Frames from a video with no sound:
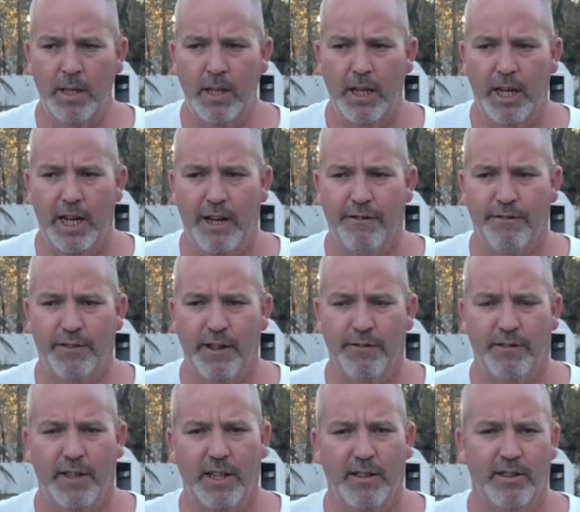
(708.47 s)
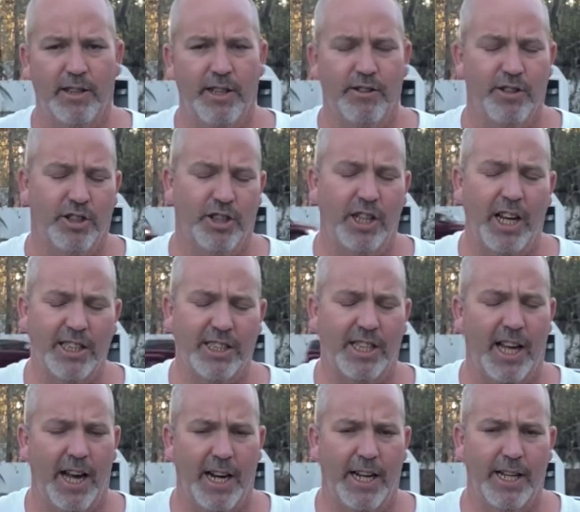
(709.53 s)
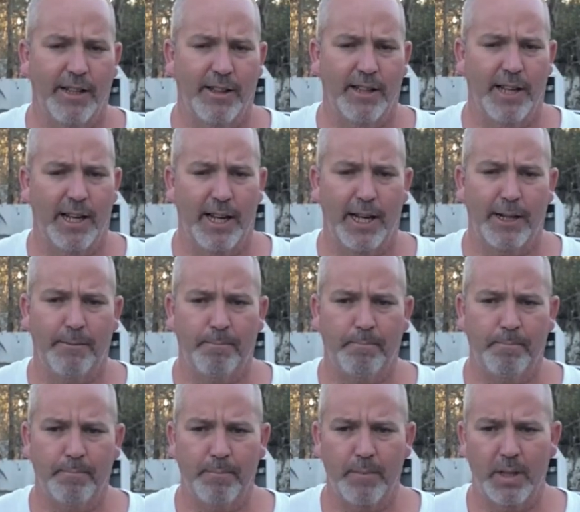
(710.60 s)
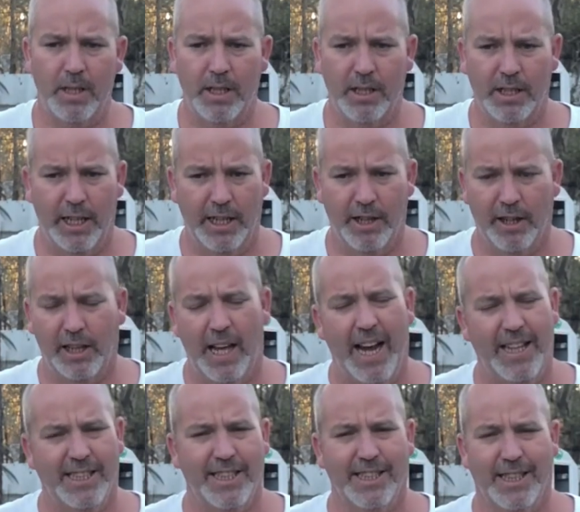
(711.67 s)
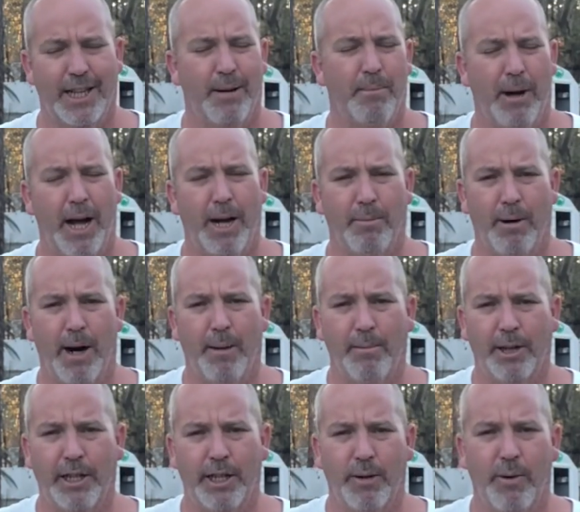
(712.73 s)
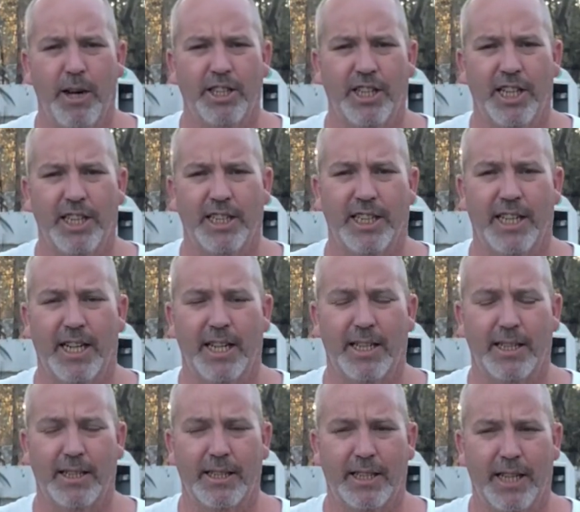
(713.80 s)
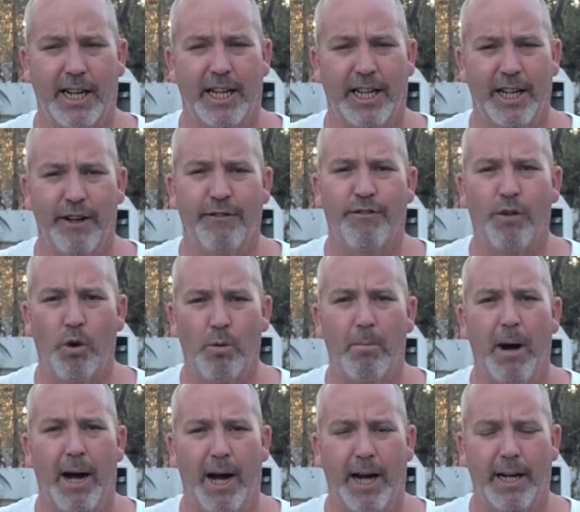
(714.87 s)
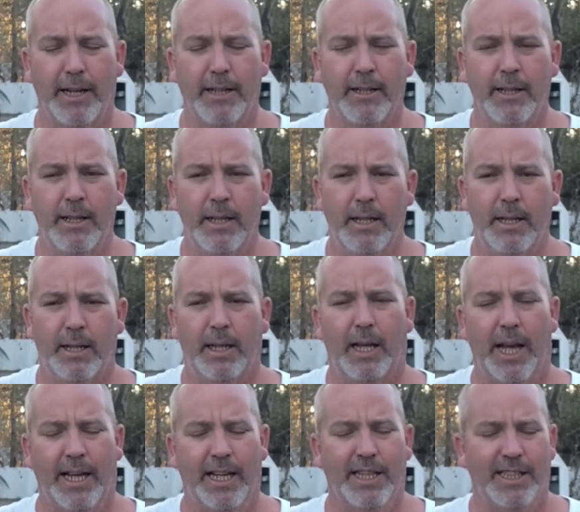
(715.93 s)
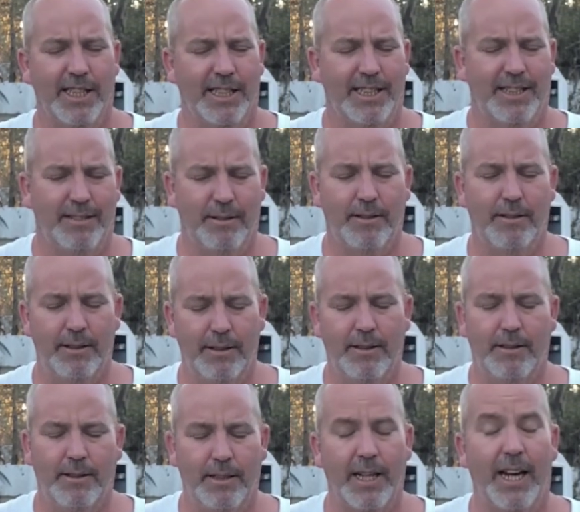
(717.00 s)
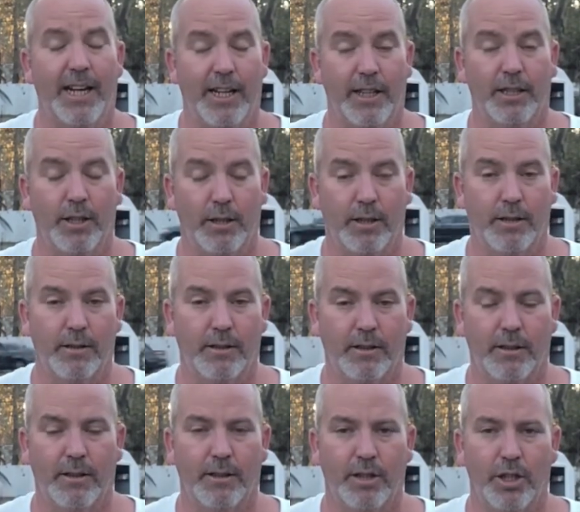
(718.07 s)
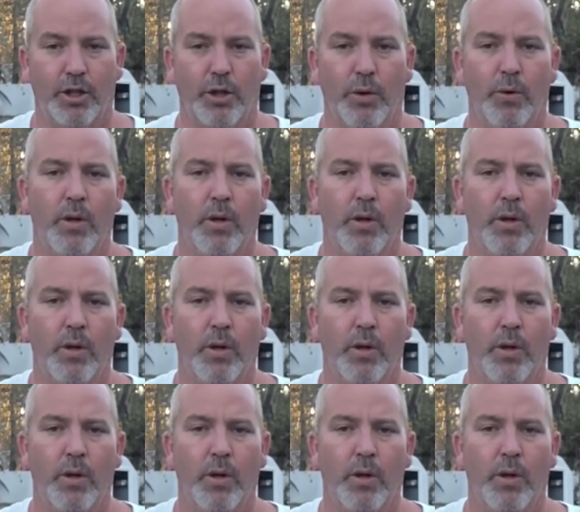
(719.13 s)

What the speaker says: If there's dust on it, then your glass isn't going to bond properly. Your resin isn't going to get a full bond like it's intended to do.